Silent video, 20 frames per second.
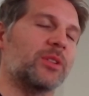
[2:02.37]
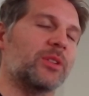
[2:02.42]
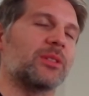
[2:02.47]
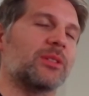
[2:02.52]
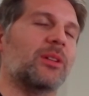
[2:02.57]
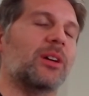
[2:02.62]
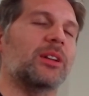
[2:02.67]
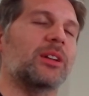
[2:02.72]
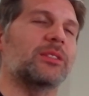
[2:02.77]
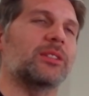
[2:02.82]

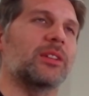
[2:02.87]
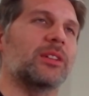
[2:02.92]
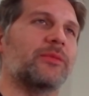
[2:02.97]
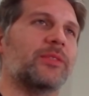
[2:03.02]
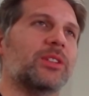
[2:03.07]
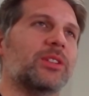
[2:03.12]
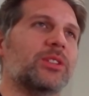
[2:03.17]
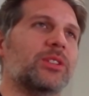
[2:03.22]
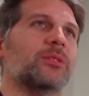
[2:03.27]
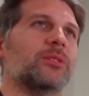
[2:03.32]
lot of stuff that
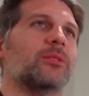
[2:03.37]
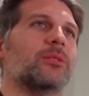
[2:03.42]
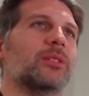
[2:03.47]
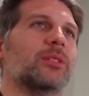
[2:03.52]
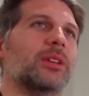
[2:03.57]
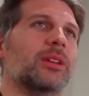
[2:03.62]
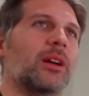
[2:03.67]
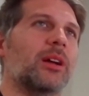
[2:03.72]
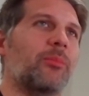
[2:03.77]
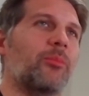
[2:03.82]

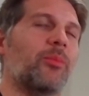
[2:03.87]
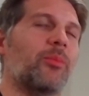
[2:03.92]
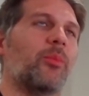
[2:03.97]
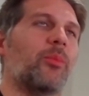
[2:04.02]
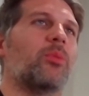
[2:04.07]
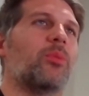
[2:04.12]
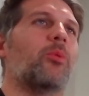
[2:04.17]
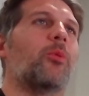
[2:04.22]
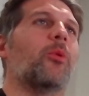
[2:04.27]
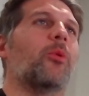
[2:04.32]
generally
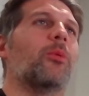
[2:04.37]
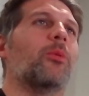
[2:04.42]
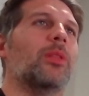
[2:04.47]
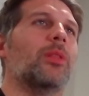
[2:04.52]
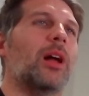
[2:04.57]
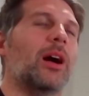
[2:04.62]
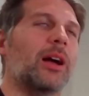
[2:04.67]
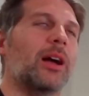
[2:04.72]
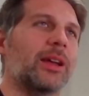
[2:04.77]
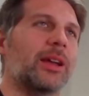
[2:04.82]

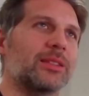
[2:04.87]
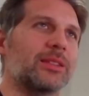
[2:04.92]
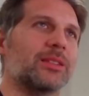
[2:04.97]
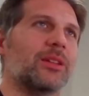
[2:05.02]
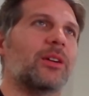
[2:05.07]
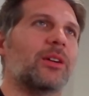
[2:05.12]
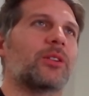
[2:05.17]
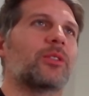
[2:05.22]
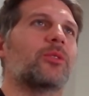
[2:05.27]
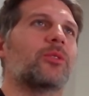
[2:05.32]
applies
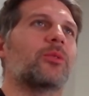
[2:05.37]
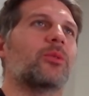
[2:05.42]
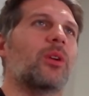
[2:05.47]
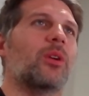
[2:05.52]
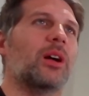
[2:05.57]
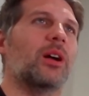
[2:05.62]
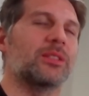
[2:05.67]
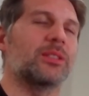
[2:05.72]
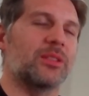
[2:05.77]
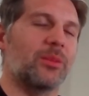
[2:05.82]

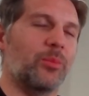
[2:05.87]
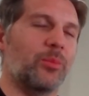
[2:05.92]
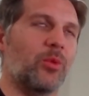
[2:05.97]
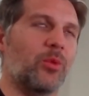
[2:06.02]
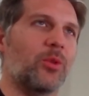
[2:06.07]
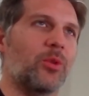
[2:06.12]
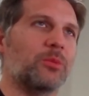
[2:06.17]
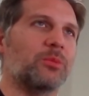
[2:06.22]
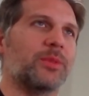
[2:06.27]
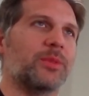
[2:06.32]
across the
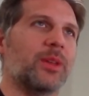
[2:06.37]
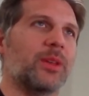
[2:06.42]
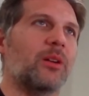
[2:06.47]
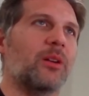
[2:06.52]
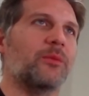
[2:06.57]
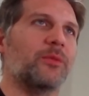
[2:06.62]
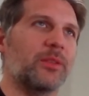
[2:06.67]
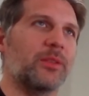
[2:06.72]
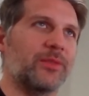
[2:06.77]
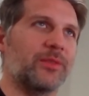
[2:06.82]
board with all
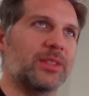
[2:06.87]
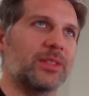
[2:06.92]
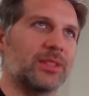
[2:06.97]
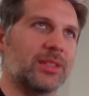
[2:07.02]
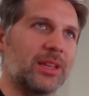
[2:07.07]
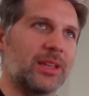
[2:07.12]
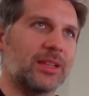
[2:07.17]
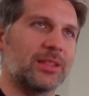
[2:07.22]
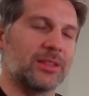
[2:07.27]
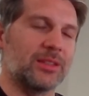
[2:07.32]
50
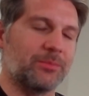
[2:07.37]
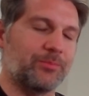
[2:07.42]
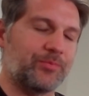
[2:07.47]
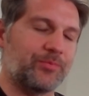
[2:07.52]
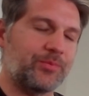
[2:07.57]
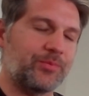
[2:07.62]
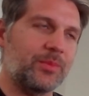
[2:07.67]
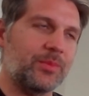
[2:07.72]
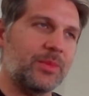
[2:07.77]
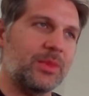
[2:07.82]
states
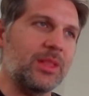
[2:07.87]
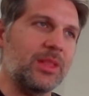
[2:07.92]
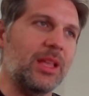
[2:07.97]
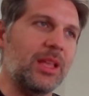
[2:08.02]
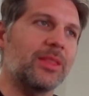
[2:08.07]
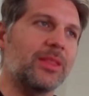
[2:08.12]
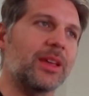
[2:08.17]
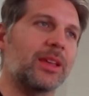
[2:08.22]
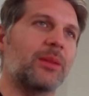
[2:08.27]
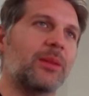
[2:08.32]

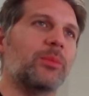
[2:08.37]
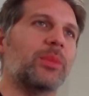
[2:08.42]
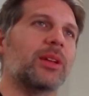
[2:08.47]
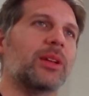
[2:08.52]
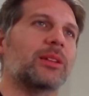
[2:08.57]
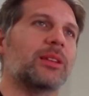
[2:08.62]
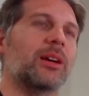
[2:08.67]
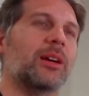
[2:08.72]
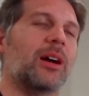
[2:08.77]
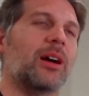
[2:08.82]
that can be
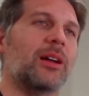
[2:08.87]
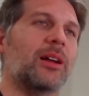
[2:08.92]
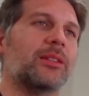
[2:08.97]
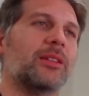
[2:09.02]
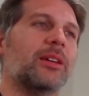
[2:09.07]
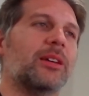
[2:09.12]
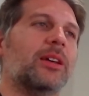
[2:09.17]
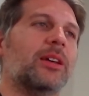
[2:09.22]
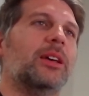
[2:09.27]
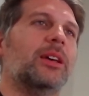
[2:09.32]
taught
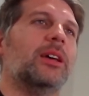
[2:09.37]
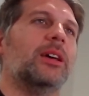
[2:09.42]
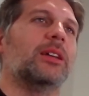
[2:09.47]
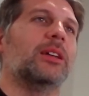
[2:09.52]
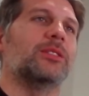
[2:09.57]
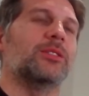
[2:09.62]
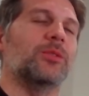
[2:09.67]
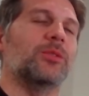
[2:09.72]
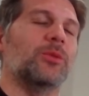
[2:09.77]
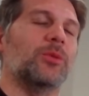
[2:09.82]

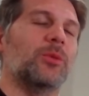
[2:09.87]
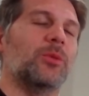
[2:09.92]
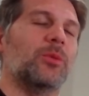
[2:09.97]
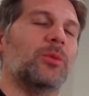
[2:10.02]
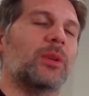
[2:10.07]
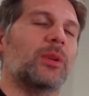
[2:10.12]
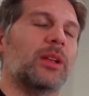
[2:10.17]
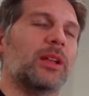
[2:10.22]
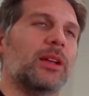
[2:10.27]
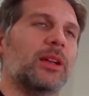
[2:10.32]

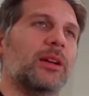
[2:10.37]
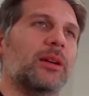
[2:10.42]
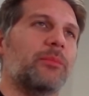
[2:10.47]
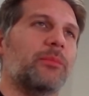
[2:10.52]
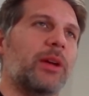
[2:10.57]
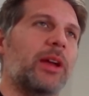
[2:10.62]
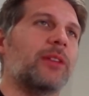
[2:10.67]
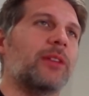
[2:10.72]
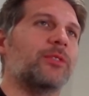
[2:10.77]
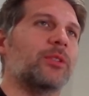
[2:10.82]
to
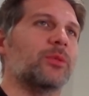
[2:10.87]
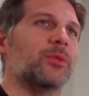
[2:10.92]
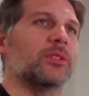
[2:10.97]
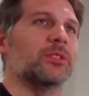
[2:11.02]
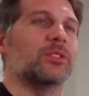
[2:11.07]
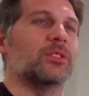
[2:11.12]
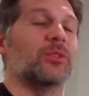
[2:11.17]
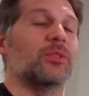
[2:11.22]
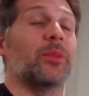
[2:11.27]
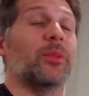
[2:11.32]
everyone.
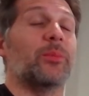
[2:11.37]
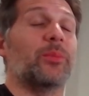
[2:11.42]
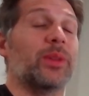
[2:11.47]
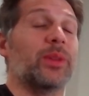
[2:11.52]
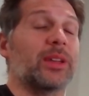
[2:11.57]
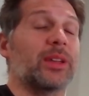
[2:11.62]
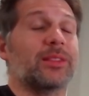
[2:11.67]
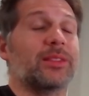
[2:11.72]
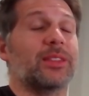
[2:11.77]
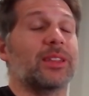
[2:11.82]
So the
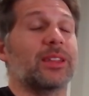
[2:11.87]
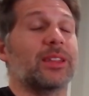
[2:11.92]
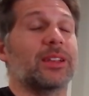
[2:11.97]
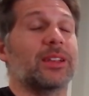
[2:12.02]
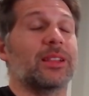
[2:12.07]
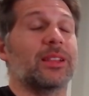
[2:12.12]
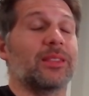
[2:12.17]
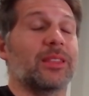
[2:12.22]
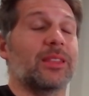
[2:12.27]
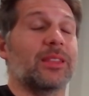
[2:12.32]
big
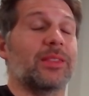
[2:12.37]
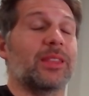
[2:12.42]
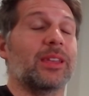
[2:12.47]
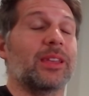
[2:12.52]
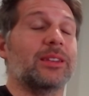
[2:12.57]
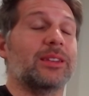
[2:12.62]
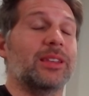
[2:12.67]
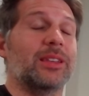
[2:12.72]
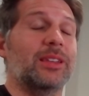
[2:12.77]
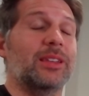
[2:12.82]
thing that they
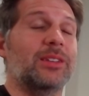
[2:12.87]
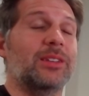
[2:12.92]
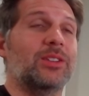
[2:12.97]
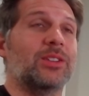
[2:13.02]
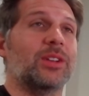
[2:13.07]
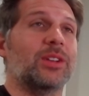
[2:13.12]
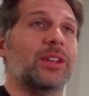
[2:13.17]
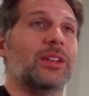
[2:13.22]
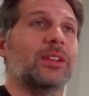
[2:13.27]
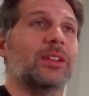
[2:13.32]
teach
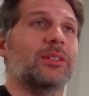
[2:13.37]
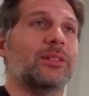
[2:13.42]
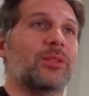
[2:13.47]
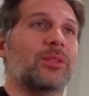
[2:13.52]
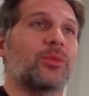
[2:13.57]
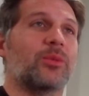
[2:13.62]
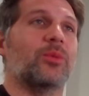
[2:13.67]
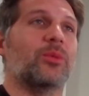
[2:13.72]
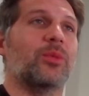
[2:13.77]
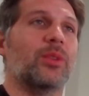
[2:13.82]
in
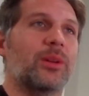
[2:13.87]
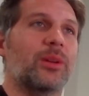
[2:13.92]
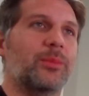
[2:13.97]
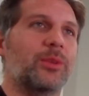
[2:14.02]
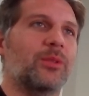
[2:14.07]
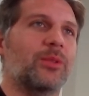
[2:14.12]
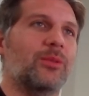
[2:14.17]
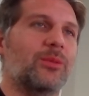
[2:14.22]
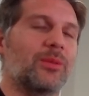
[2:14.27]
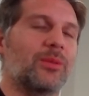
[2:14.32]

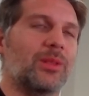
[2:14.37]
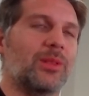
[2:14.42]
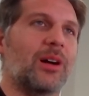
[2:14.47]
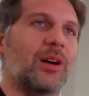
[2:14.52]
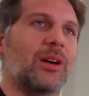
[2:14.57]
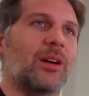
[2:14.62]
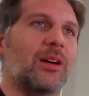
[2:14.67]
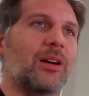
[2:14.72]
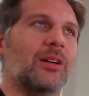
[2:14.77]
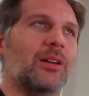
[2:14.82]
criminal
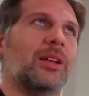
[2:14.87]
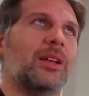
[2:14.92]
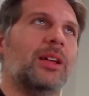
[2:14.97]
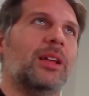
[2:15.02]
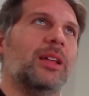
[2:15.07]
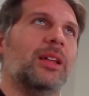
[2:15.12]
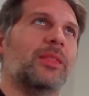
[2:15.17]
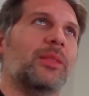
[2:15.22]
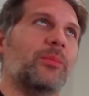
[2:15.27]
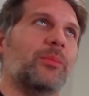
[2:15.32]
law,
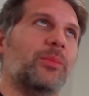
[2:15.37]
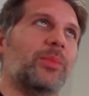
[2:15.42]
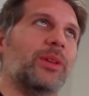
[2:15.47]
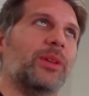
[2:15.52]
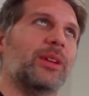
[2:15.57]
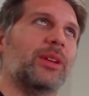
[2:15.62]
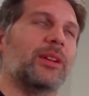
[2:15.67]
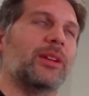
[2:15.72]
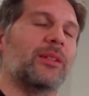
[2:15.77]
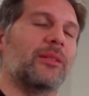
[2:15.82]
the
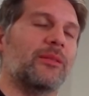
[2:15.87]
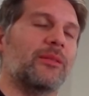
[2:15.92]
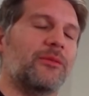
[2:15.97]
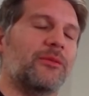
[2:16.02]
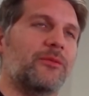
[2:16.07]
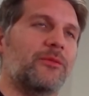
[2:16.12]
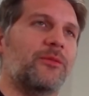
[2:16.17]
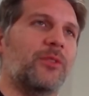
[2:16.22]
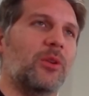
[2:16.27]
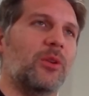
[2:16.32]
big
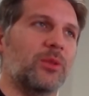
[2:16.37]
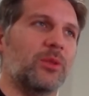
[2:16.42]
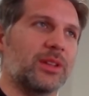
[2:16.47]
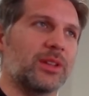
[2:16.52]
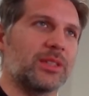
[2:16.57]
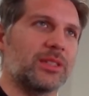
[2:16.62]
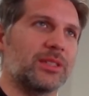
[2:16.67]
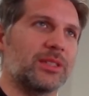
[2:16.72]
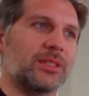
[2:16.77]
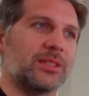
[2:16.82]

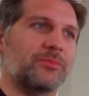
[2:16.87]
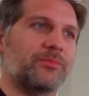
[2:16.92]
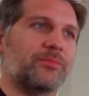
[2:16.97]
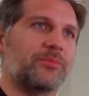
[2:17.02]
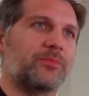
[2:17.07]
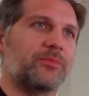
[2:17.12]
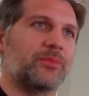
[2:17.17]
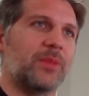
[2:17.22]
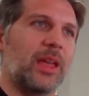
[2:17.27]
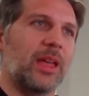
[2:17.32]
focus
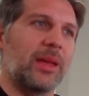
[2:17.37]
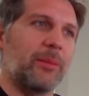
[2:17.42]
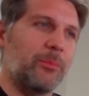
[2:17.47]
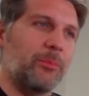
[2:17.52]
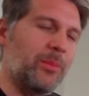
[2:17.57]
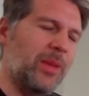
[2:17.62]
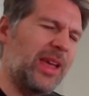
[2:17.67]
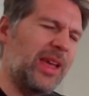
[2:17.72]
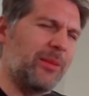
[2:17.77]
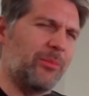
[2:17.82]
and
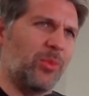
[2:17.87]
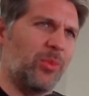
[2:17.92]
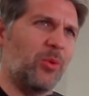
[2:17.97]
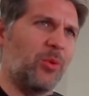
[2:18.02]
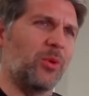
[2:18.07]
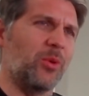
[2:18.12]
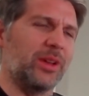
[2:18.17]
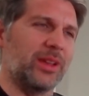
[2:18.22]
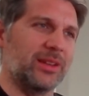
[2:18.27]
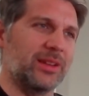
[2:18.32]
main
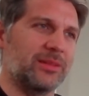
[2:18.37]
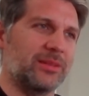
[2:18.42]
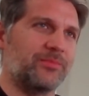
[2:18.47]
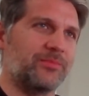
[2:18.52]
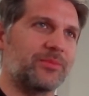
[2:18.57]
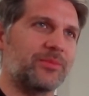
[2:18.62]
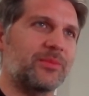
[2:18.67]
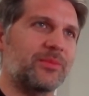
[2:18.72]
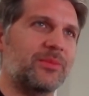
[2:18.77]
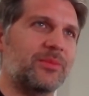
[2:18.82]
point,
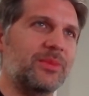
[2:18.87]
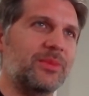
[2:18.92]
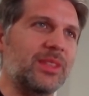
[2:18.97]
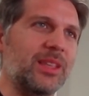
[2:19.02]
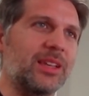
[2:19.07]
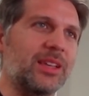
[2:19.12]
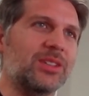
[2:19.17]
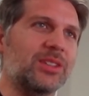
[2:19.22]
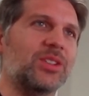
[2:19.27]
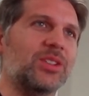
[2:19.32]

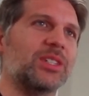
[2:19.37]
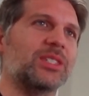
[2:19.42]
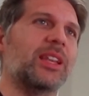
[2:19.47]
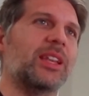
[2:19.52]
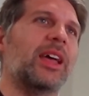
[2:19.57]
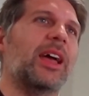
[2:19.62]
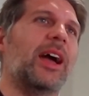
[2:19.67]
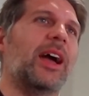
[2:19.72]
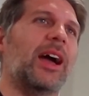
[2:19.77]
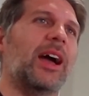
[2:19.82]
is just
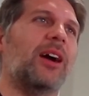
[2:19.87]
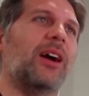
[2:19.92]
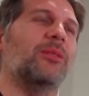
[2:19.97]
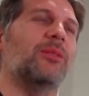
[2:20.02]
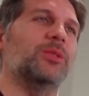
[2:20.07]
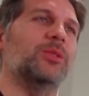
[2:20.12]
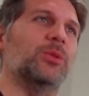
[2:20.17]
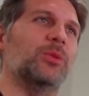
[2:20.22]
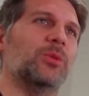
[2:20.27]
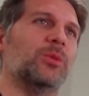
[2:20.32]
how
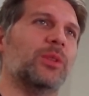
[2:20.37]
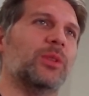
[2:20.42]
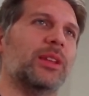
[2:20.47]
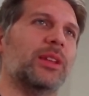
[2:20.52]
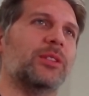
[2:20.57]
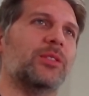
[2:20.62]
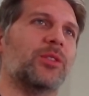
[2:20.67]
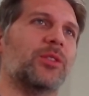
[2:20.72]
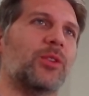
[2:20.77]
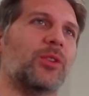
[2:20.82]
to
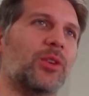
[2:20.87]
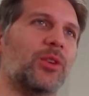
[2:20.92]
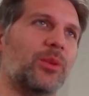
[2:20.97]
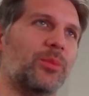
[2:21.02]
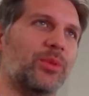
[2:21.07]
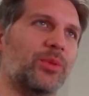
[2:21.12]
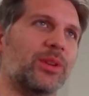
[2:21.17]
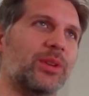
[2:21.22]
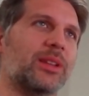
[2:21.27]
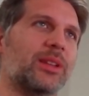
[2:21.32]

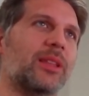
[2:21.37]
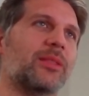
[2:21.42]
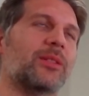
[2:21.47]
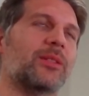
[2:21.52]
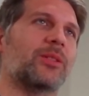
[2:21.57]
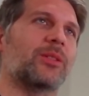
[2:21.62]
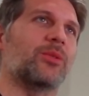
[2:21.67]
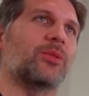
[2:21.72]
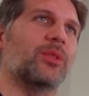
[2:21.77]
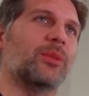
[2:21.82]
interpret the
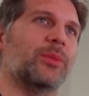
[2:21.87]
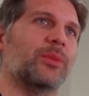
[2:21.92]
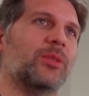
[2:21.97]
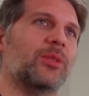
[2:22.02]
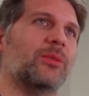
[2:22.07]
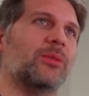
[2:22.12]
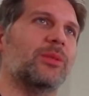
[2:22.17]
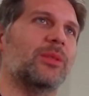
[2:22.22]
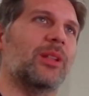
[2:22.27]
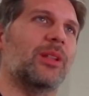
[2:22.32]

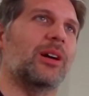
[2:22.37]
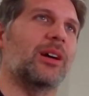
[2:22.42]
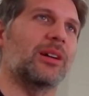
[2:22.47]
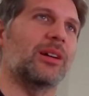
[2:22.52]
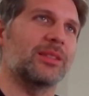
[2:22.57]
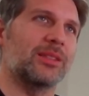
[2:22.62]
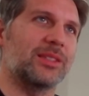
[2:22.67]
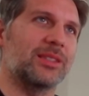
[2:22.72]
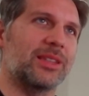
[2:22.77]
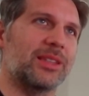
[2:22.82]
criminal law
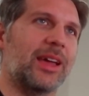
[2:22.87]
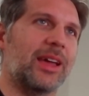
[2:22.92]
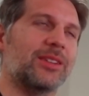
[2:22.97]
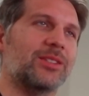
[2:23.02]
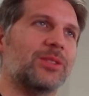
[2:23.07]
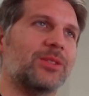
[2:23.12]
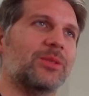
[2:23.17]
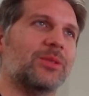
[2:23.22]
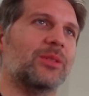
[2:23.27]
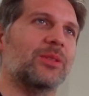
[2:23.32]

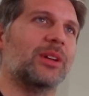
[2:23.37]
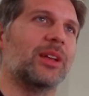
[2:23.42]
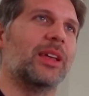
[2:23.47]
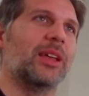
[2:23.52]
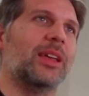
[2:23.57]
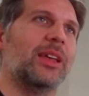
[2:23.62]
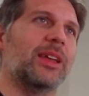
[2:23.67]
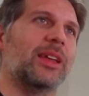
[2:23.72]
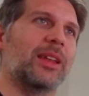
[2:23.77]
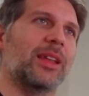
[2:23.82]
statute
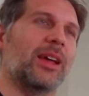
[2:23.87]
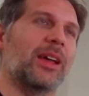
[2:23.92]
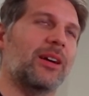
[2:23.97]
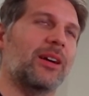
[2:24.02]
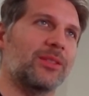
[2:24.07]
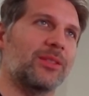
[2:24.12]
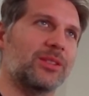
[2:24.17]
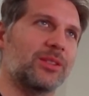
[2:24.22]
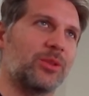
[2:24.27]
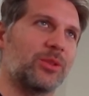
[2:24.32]
and how
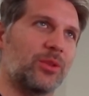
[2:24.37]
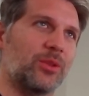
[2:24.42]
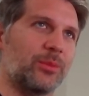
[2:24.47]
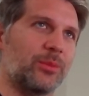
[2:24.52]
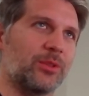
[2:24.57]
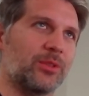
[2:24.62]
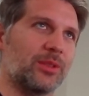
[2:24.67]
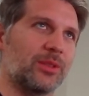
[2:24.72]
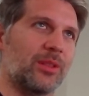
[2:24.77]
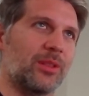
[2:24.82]
this
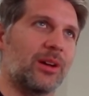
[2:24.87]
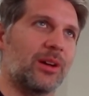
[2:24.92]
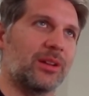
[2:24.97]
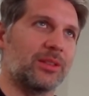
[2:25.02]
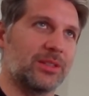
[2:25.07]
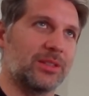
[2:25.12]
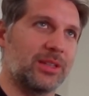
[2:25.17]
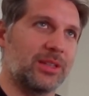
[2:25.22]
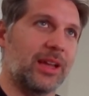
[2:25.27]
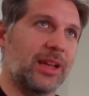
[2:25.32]
criminal law
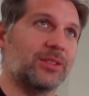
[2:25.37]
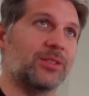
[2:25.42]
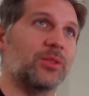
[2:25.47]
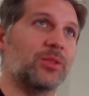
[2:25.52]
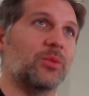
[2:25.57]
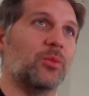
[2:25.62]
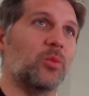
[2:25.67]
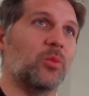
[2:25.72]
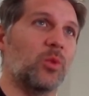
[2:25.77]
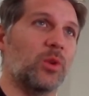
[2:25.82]

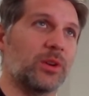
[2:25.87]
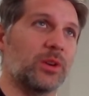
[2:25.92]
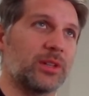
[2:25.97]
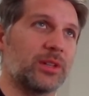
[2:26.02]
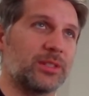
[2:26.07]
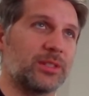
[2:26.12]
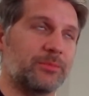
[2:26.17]
statute works.